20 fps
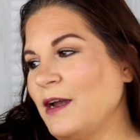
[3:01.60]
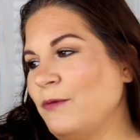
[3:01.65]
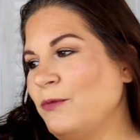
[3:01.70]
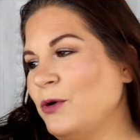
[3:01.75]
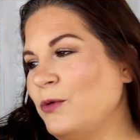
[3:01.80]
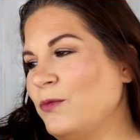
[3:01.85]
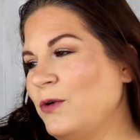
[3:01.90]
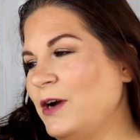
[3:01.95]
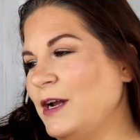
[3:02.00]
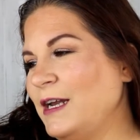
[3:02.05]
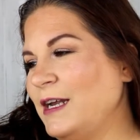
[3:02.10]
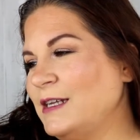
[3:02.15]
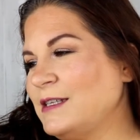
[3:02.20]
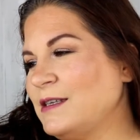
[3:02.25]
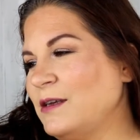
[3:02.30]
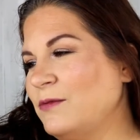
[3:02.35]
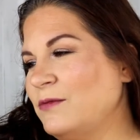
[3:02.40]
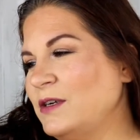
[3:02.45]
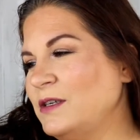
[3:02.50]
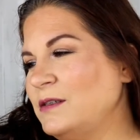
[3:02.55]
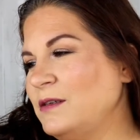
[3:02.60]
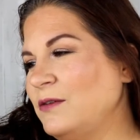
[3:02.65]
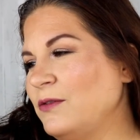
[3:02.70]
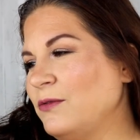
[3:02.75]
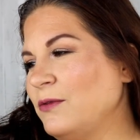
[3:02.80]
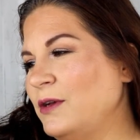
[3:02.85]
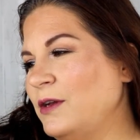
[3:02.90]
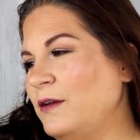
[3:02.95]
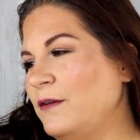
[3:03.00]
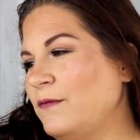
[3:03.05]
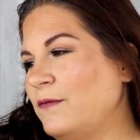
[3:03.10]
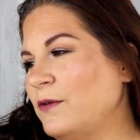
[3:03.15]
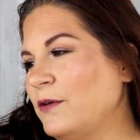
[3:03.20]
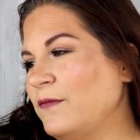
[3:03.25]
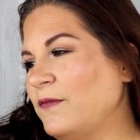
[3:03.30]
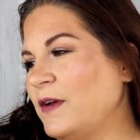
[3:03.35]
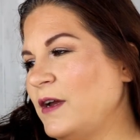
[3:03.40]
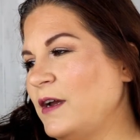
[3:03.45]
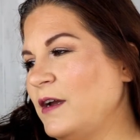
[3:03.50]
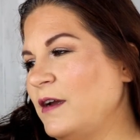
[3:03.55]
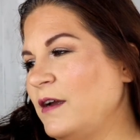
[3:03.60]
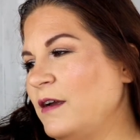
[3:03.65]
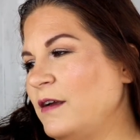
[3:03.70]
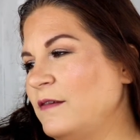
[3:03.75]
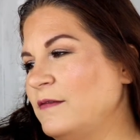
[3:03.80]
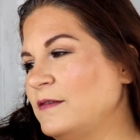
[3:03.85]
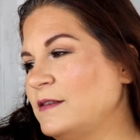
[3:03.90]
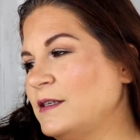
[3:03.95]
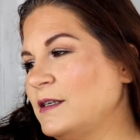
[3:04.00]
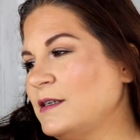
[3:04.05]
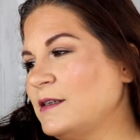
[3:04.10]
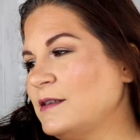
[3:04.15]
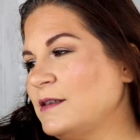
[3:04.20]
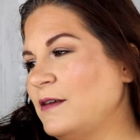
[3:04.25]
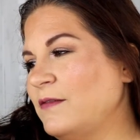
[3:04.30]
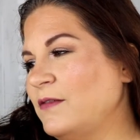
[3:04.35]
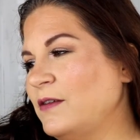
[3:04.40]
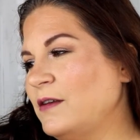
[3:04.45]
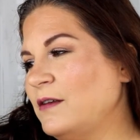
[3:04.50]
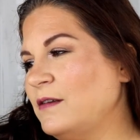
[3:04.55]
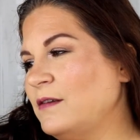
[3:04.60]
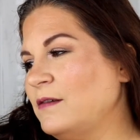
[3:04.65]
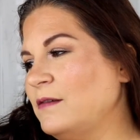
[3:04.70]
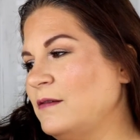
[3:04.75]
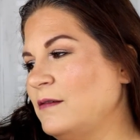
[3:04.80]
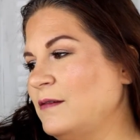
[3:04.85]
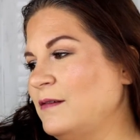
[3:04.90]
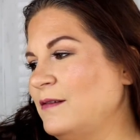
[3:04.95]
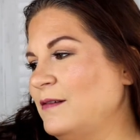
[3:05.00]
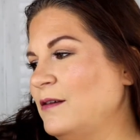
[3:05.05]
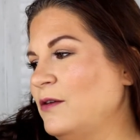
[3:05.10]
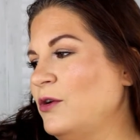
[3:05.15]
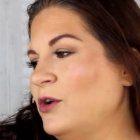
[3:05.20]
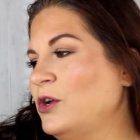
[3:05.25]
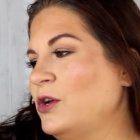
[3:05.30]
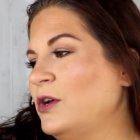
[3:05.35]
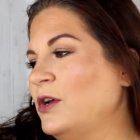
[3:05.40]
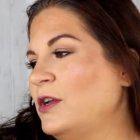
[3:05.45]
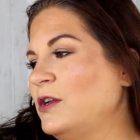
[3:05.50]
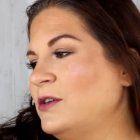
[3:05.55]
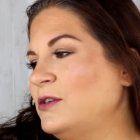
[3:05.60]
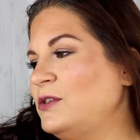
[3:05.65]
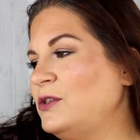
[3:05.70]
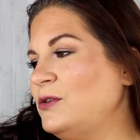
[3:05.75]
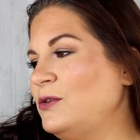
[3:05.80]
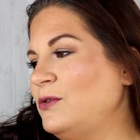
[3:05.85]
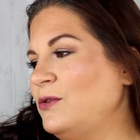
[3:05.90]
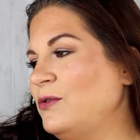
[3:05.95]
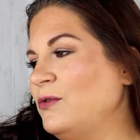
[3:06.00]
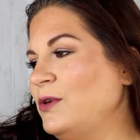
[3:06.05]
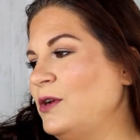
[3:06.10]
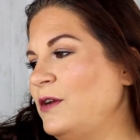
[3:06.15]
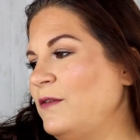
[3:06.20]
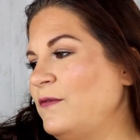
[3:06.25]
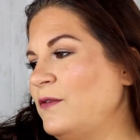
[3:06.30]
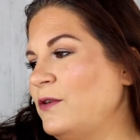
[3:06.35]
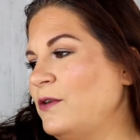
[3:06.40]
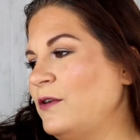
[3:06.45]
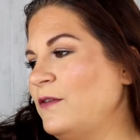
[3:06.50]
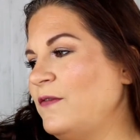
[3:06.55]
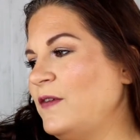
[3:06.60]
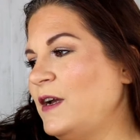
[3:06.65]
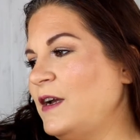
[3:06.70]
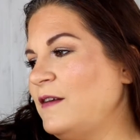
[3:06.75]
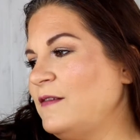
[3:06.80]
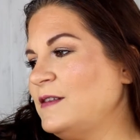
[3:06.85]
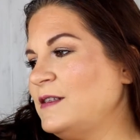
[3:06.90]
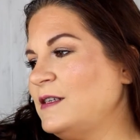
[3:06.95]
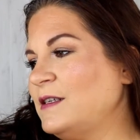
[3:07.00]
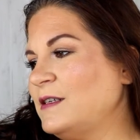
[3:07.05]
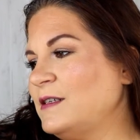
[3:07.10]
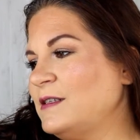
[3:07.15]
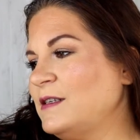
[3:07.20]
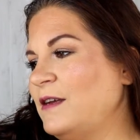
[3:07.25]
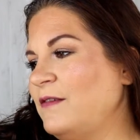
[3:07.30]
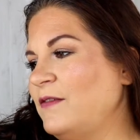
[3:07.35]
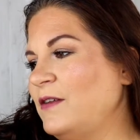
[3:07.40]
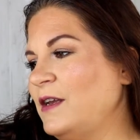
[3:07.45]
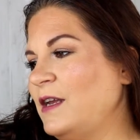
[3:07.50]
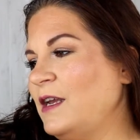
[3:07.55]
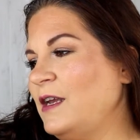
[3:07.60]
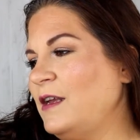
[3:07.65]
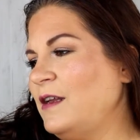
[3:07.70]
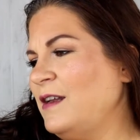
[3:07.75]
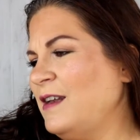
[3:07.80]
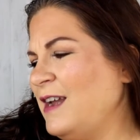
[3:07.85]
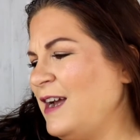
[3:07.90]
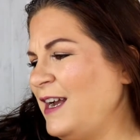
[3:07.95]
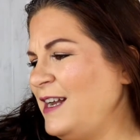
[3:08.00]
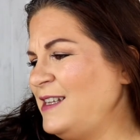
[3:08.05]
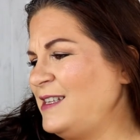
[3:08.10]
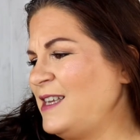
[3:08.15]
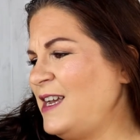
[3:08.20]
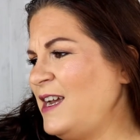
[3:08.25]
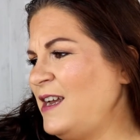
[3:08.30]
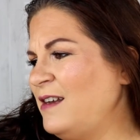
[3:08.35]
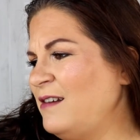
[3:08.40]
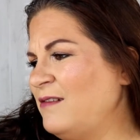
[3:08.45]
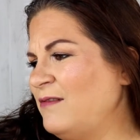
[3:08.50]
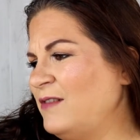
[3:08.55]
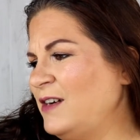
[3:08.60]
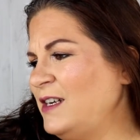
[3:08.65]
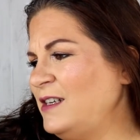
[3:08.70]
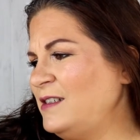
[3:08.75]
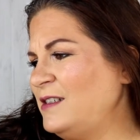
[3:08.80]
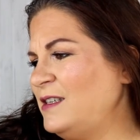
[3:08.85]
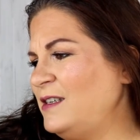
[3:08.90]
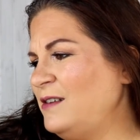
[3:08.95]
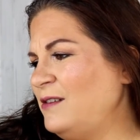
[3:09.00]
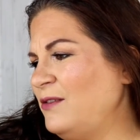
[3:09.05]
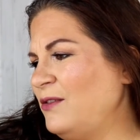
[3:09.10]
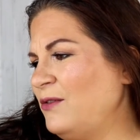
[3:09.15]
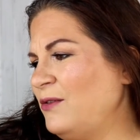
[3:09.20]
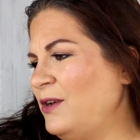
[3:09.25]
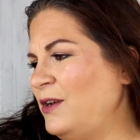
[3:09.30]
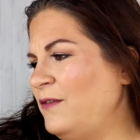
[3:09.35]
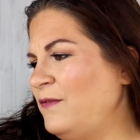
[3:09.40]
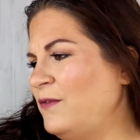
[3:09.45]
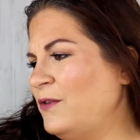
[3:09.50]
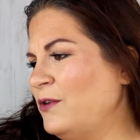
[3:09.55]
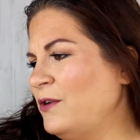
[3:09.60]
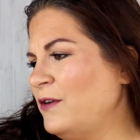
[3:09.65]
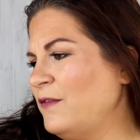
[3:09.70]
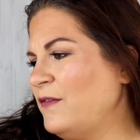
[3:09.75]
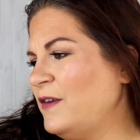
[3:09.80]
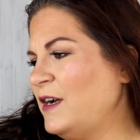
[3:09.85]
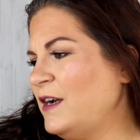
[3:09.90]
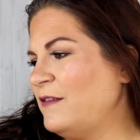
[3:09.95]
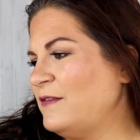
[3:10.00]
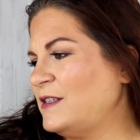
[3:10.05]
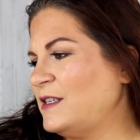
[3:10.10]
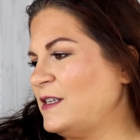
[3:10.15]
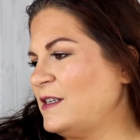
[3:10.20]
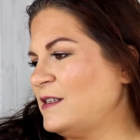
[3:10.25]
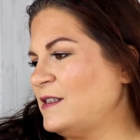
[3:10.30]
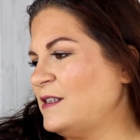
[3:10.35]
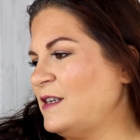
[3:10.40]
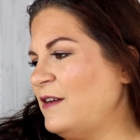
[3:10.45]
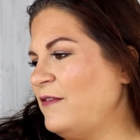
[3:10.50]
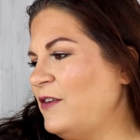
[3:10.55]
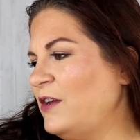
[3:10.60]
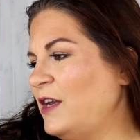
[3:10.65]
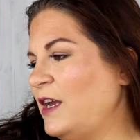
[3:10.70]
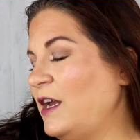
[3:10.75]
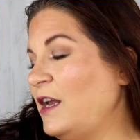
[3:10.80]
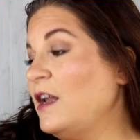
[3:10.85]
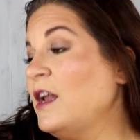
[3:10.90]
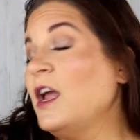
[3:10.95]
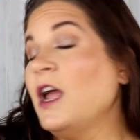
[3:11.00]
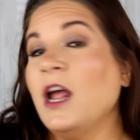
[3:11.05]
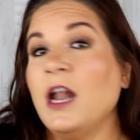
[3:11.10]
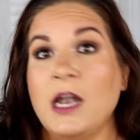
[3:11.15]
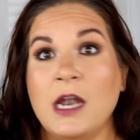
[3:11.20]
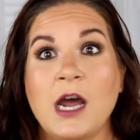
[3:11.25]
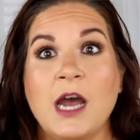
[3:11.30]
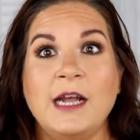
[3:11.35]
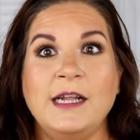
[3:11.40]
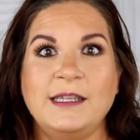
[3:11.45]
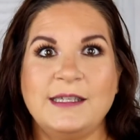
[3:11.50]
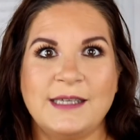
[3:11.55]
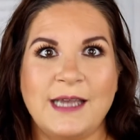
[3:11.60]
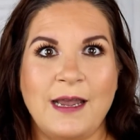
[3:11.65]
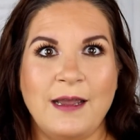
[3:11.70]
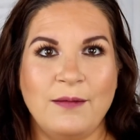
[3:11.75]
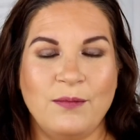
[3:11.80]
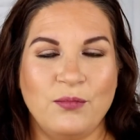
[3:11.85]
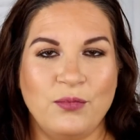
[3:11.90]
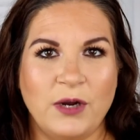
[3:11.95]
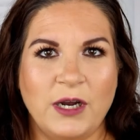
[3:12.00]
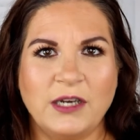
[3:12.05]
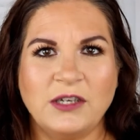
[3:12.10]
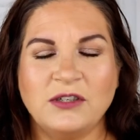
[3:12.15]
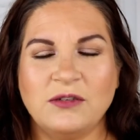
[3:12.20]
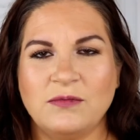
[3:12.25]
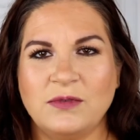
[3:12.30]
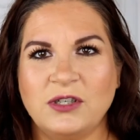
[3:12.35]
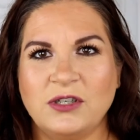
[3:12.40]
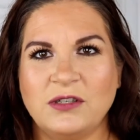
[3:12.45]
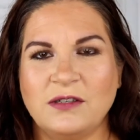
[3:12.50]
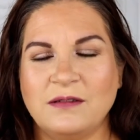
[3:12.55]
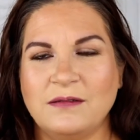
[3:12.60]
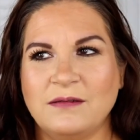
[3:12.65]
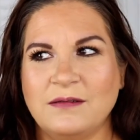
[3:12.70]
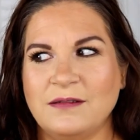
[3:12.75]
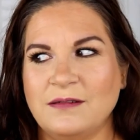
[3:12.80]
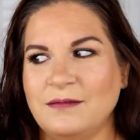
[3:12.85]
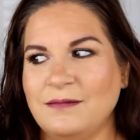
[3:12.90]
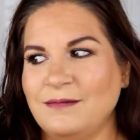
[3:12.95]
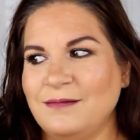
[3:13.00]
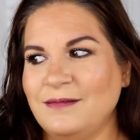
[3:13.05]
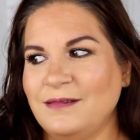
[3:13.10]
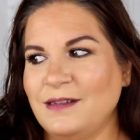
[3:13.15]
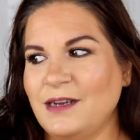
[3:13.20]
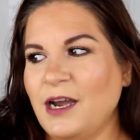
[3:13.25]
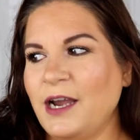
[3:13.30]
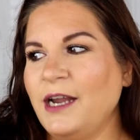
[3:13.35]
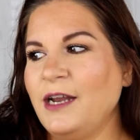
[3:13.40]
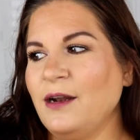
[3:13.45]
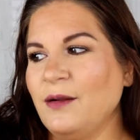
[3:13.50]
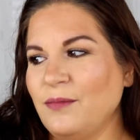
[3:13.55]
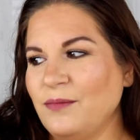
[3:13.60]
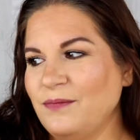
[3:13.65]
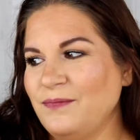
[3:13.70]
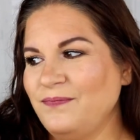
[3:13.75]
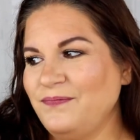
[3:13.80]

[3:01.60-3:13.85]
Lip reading: I would want. It's a 1, 2, 3, 4, 5, 6, 7, 2, 3, 4, 5, 6, 7, 8, 9 set. 1, 2, 3, 4, 5, 6, 7, 8, 9 set brush, which is 9